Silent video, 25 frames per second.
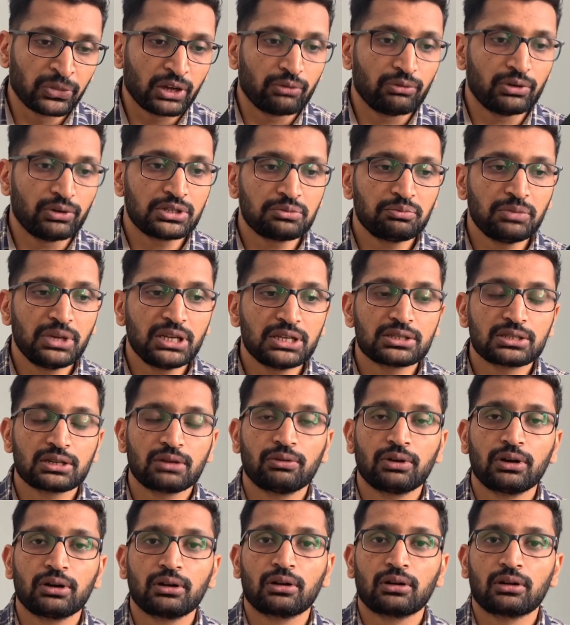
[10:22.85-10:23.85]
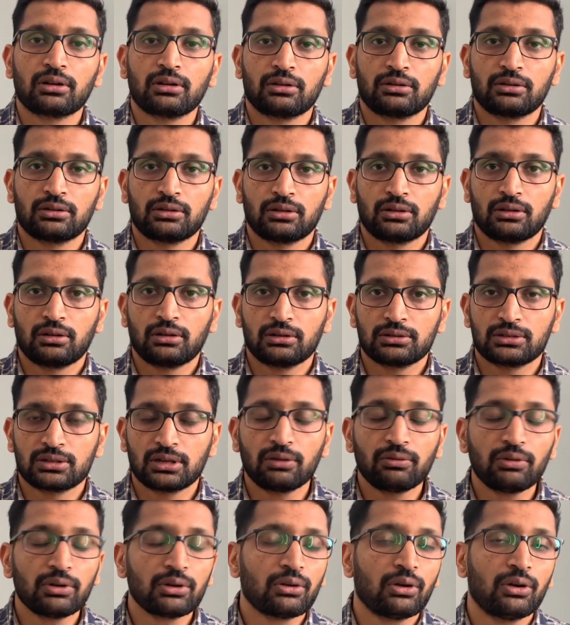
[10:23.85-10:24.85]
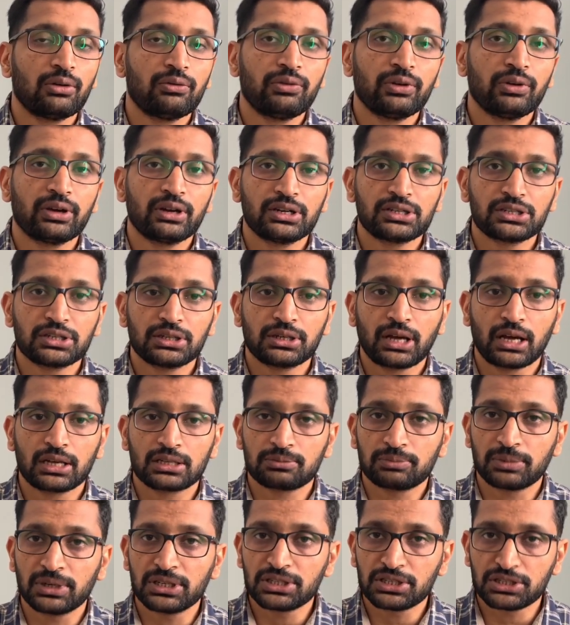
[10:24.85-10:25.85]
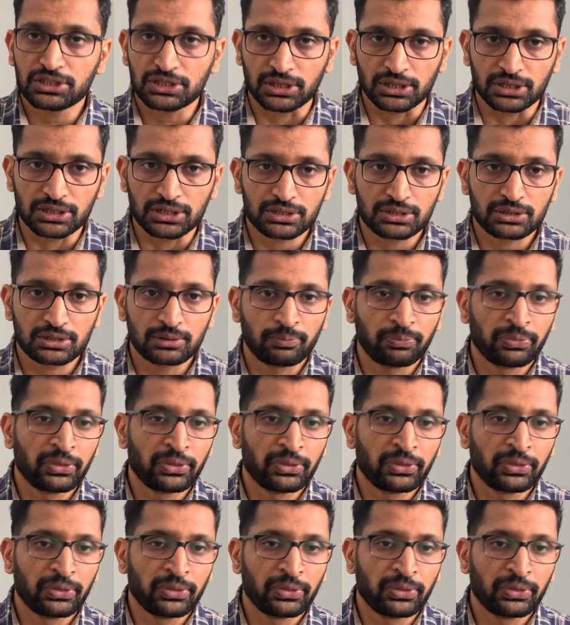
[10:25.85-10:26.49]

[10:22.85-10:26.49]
which means our server configuration has been changed.